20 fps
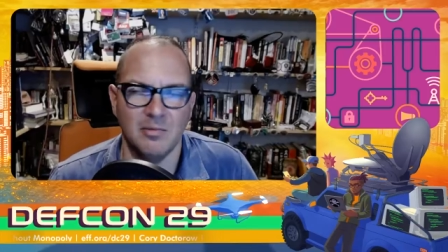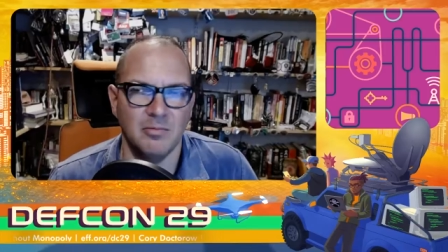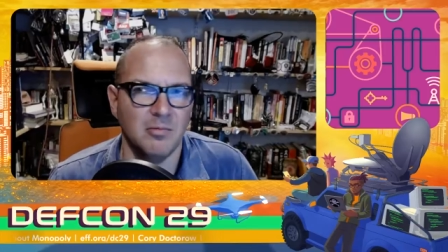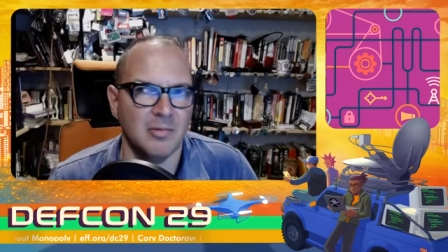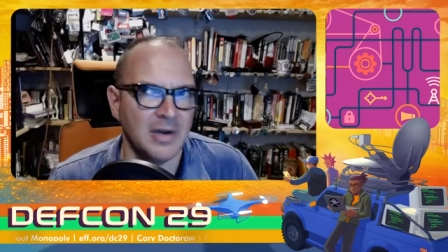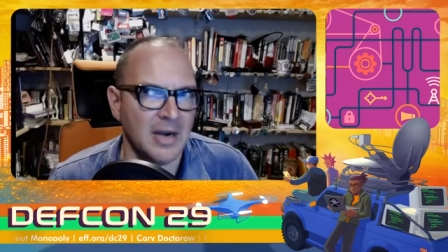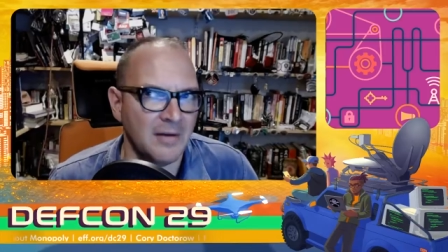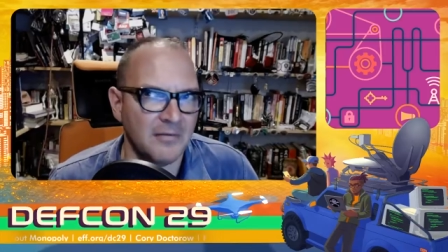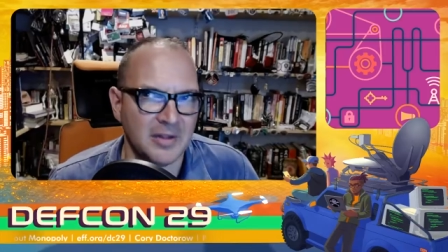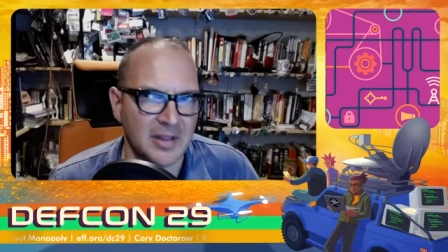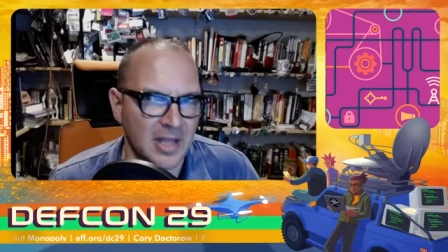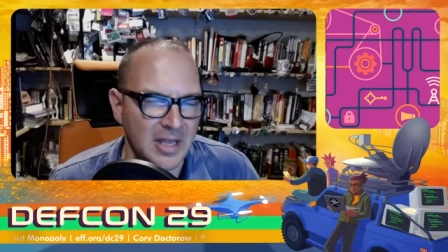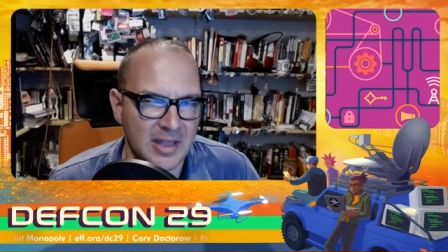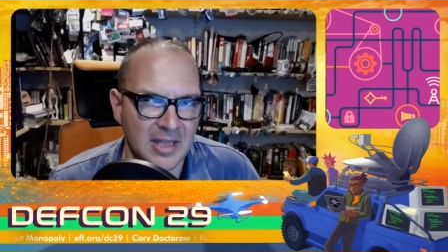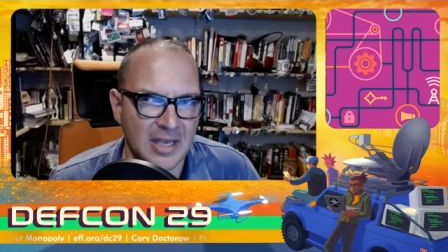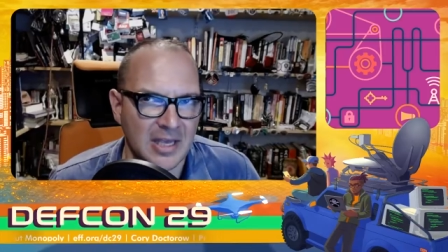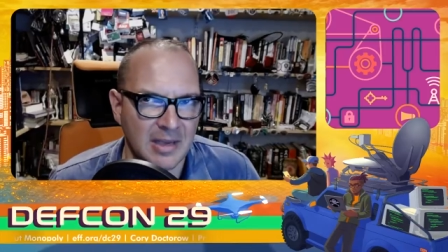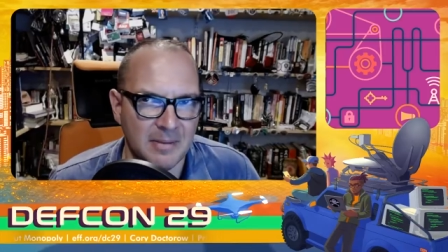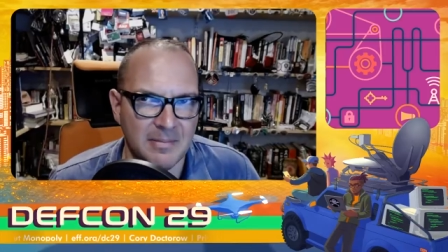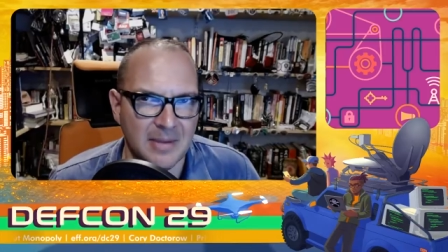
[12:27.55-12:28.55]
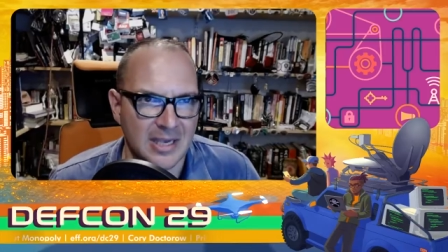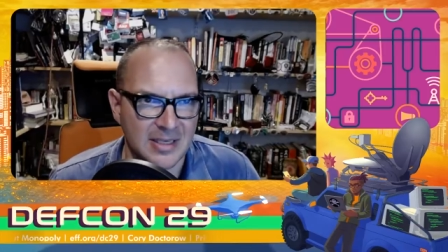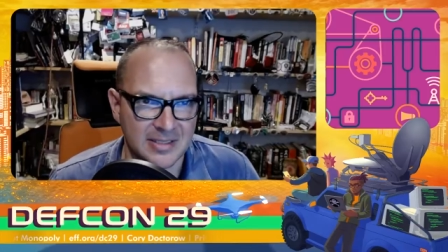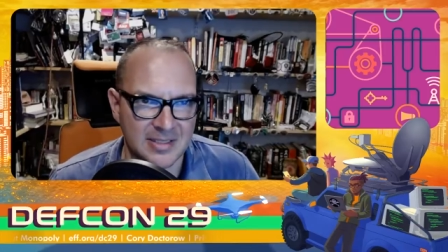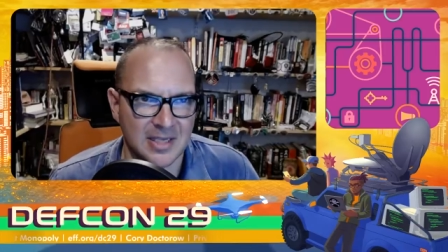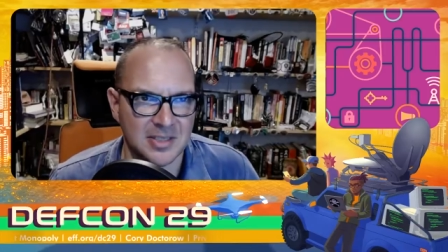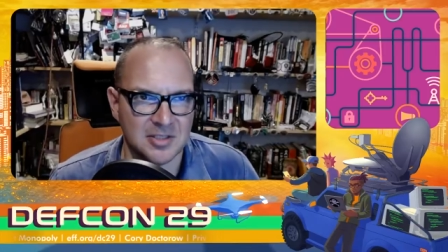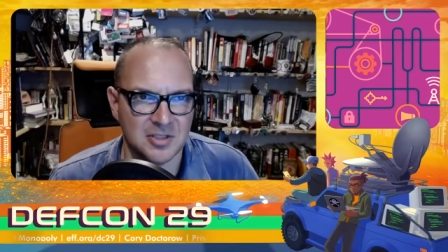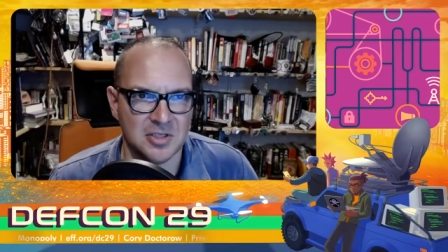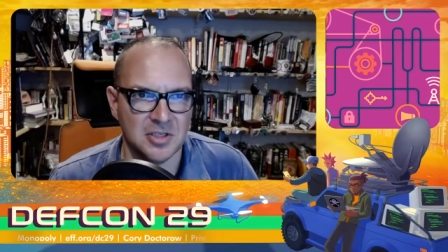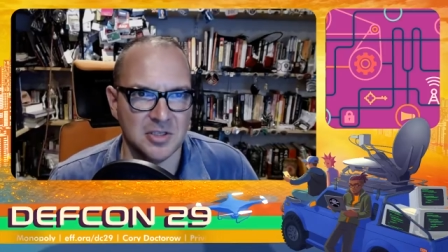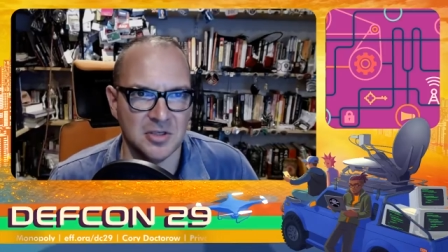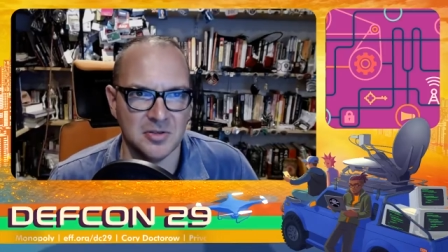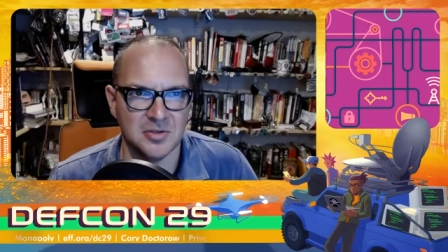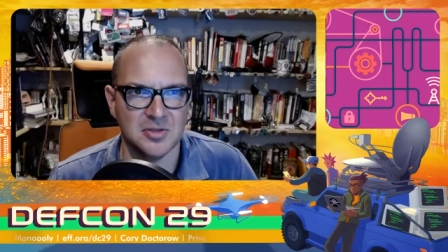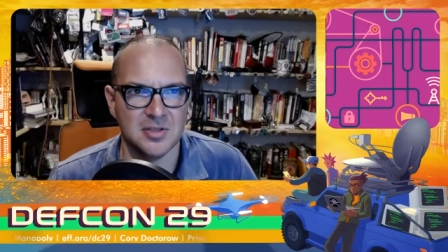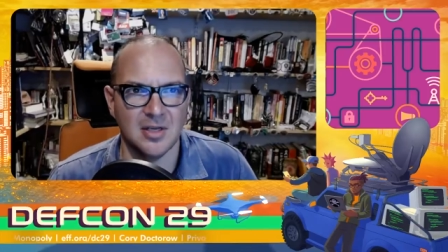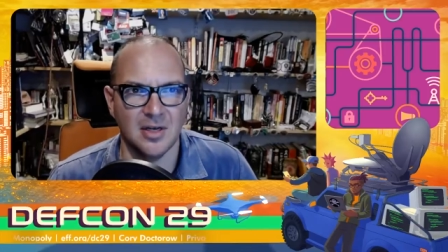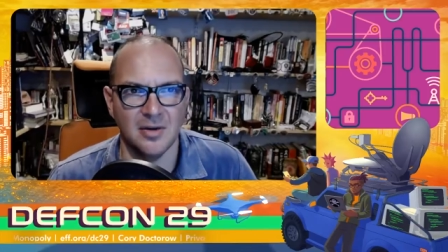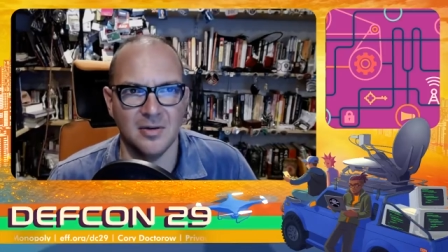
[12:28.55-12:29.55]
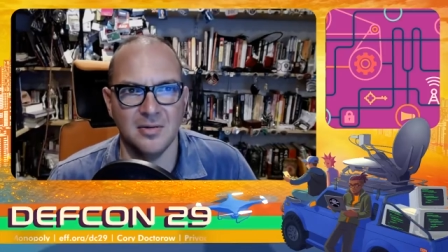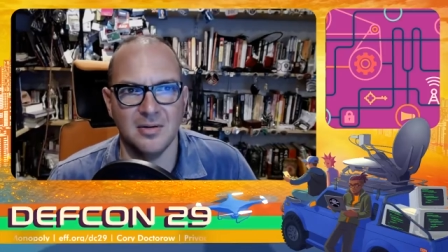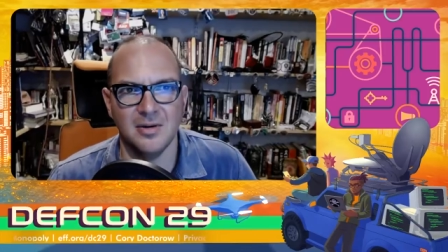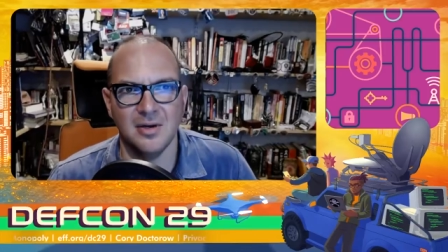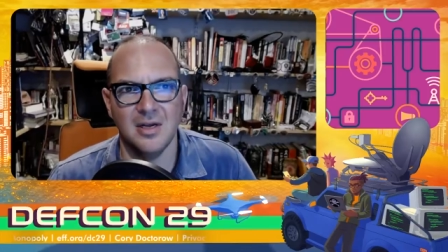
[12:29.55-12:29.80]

whenever they think it makes sense to do so.